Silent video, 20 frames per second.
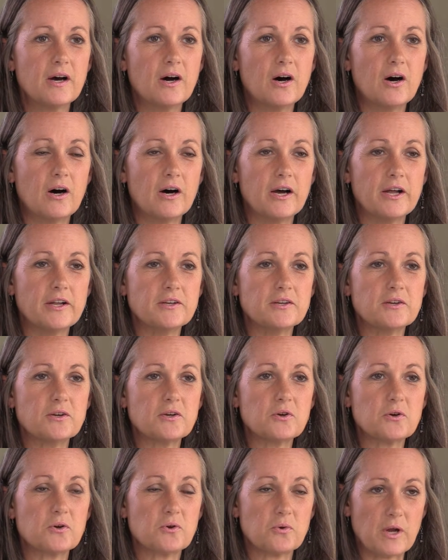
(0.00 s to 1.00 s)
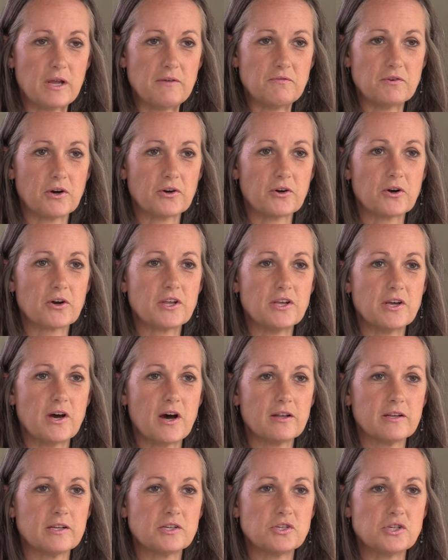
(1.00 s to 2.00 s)
on graveyard
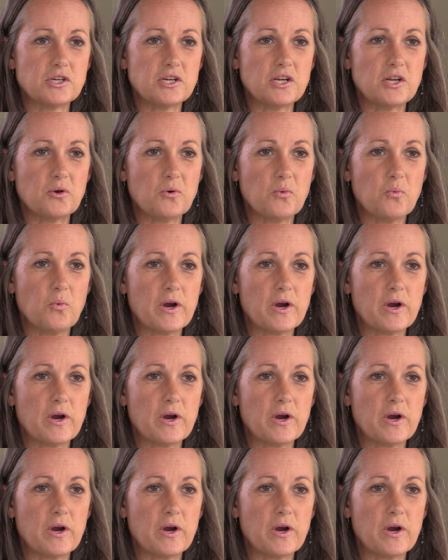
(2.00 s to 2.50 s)
archaeology